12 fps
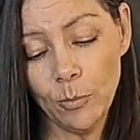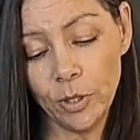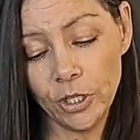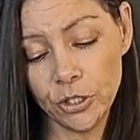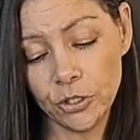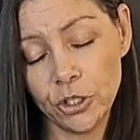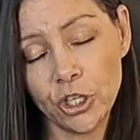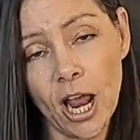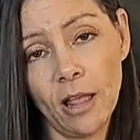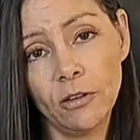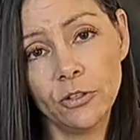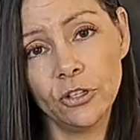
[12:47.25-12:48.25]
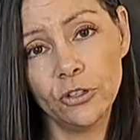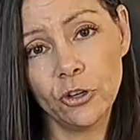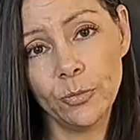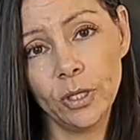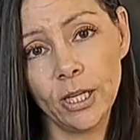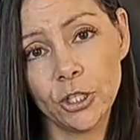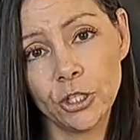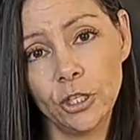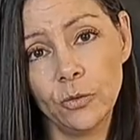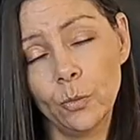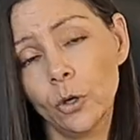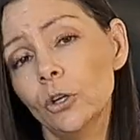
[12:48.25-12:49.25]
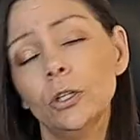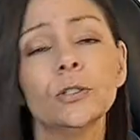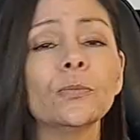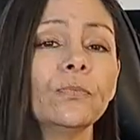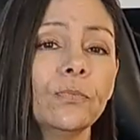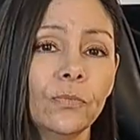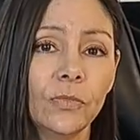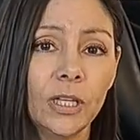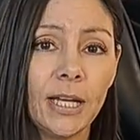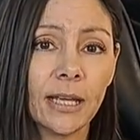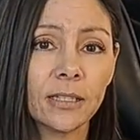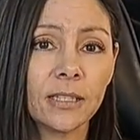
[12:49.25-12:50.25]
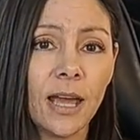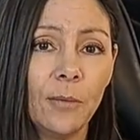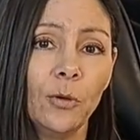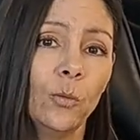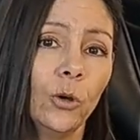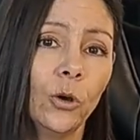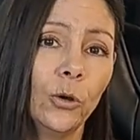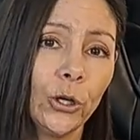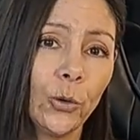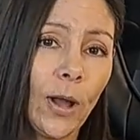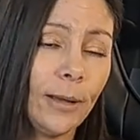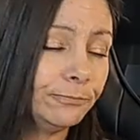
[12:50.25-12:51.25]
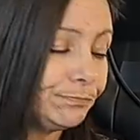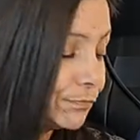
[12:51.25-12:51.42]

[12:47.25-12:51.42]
but it's just a challenge and a tribulation in the world. The next time it will go your way.